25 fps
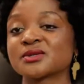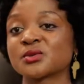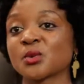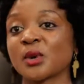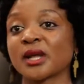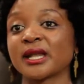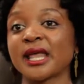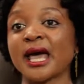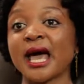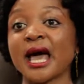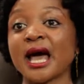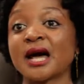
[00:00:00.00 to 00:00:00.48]

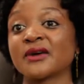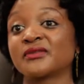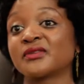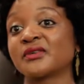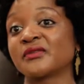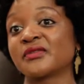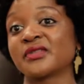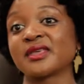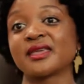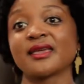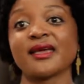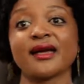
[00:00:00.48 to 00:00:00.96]
when half
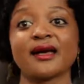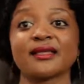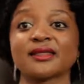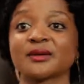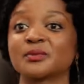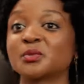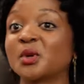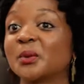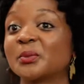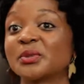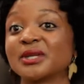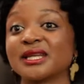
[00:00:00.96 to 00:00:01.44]
of the
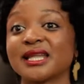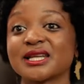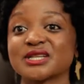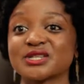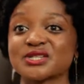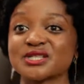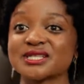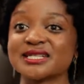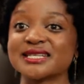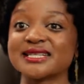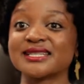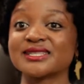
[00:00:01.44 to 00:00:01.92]
other
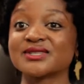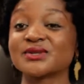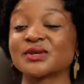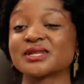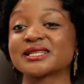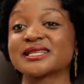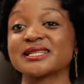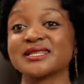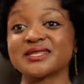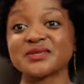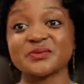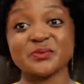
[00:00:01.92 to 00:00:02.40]
population is
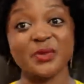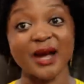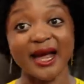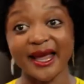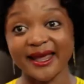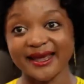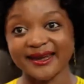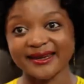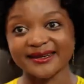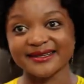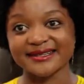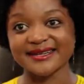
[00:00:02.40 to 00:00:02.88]
not
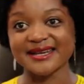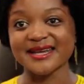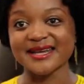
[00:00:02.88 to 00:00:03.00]
inspired.